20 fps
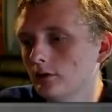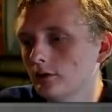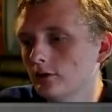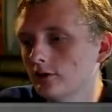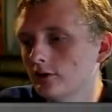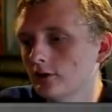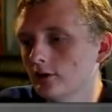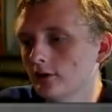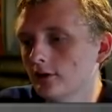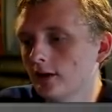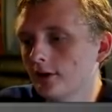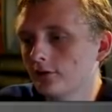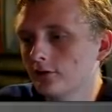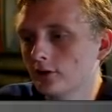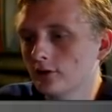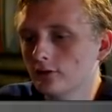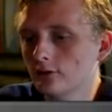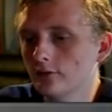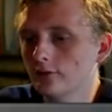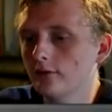Still left
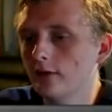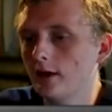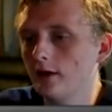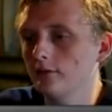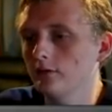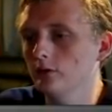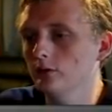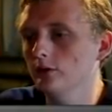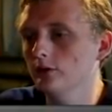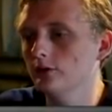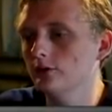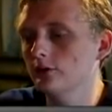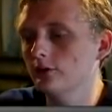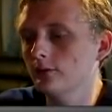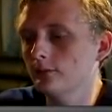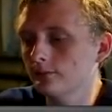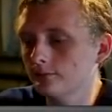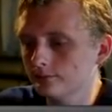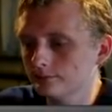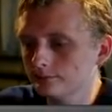us with 5 units.